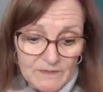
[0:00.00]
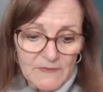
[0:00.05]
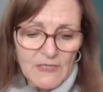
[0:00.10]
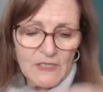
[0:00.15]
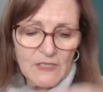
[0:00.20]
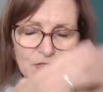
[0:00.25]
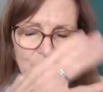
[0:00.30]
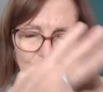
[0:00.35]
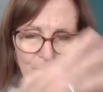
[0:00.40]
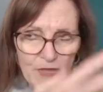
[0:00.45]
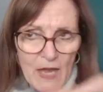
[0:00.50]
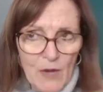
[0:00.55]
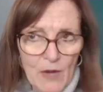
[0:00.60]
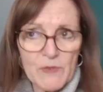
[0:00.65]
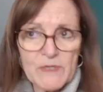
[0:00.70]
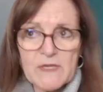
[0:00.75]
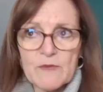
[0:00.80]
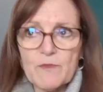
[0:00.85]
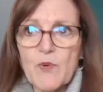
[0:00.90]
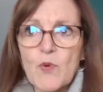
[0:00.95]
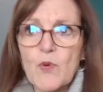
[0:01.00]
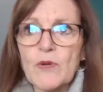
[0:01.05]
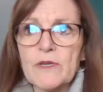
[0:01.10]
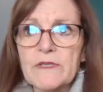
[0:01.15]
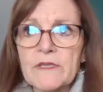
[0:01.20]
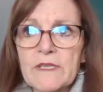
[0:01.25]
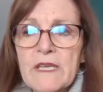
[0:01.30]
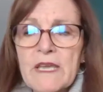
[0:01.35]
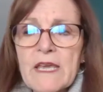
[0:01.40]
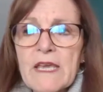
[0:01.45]
So that was
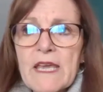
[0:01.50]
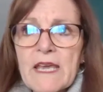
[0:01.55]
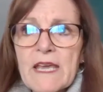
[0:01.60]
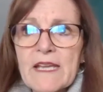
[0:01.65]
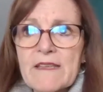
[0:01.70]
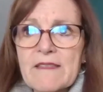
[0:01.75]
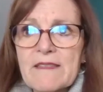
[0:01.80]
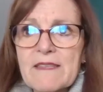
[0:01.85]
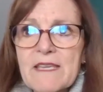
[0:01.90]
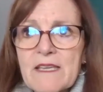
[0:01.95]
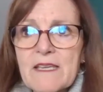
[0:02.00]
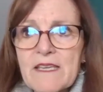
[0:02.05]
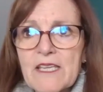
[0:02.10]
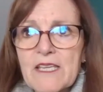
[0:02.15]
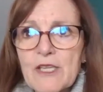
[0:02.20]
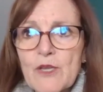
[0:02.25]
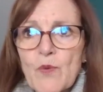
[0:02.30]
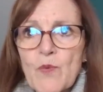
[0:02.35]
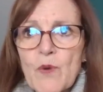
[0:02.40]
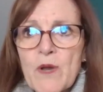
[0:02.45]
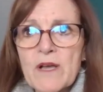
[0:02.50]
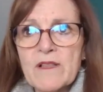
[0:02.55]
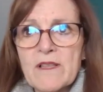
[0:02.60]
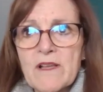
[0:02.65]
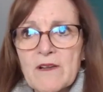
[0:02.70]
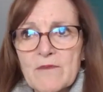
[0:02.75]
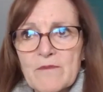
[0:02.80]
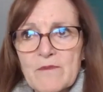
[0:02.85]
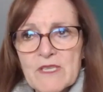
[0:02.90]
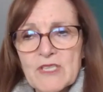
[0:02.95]
important. And I think, while
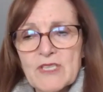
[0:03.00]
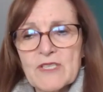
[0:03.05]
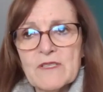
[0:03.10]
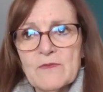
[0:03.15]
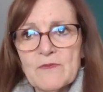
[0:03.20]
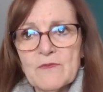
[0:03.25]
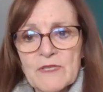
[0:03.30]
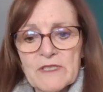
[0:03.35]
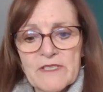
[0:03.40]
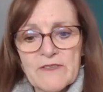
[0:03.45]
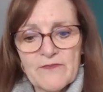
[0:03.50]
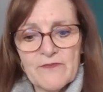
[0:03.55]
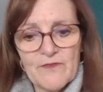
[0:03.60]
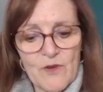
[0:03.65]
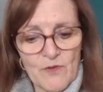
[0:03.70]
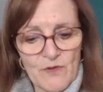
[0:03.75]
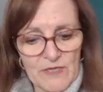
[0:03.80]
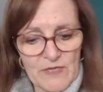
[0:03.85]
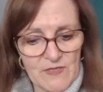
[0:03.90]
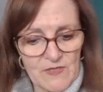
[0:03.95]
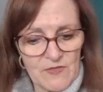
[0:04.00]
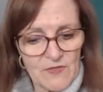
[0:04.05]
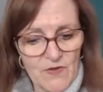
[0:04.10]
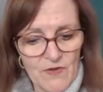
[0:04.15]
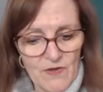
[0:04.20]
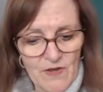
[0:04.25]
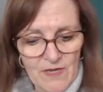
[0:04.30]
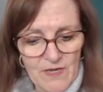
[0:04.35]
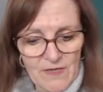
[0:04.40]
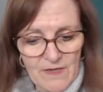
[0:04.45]
our mission really focused
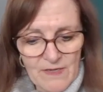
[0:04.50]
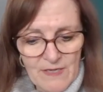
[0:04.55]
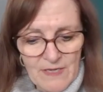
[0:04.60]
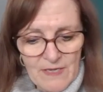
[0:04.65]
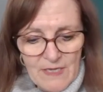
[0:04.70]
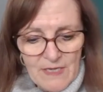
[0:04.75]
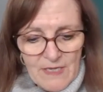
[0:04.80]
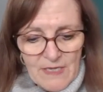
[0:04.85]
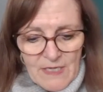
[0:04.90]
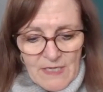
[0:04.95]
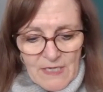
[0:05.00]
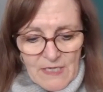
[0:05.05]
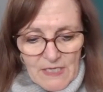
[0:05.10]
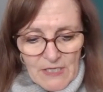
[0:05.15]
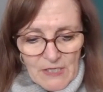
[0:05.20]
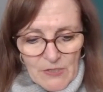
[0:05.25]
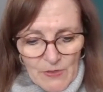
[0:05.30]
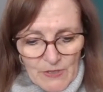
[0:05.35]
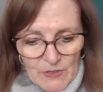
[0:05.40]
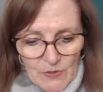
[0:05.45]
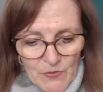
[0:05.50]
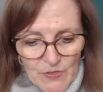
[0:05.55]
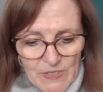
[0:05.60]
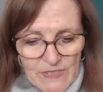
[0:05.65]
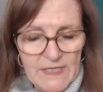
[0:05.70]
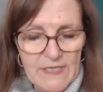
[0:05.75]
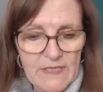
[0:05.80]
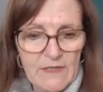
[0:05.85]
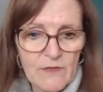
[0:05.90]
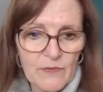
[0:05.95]
on,
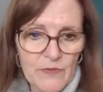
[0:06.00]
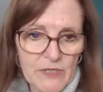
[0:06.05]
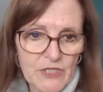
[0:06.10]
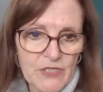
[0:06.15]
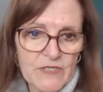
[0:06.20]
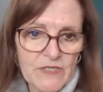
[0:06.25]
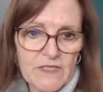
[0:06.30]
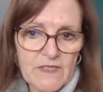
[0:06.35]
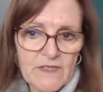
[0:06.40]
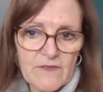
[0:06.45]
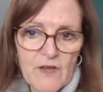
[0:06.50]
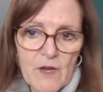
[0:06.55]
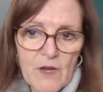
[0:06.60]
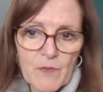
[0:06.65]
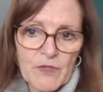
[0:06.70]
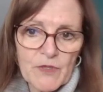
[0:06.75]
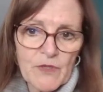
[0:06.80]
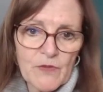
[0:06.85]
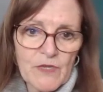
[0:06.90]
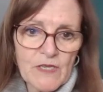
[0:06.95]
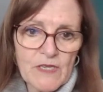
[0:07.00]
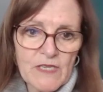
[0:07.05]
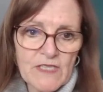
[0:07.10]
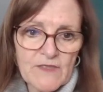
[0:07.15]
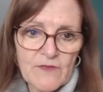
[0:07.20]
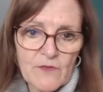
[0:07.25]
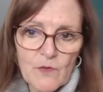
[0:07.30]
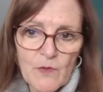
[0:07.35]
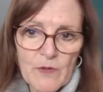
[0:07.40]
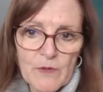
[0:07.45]
increasing the richness of opportunities
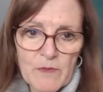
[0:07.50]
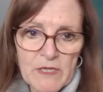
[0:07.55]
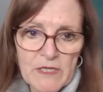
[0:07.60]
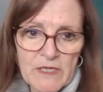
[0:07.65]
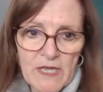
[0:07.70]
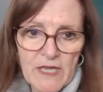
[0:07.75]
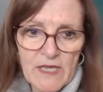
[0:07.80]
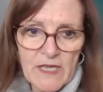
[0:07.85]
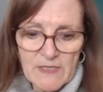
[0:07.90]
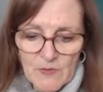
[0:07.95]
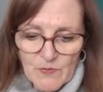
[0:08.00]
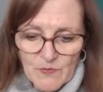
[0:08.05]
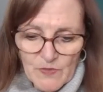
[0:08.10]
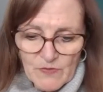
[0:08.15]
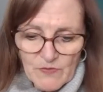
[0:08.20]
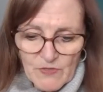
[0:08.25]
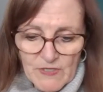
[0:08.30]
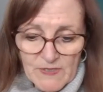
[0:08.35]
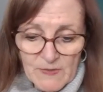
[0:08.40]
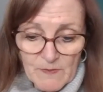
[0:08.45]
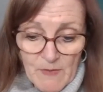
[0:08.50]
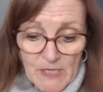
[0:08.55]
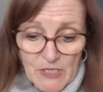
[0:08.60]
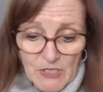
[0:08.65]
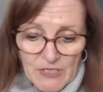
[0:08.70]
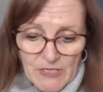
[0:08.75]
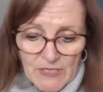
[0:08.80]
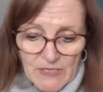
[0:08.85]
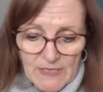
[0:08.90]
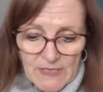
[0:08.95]
for women, as you just
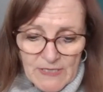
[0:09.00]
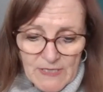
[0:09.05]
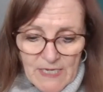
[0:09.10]
mentioned,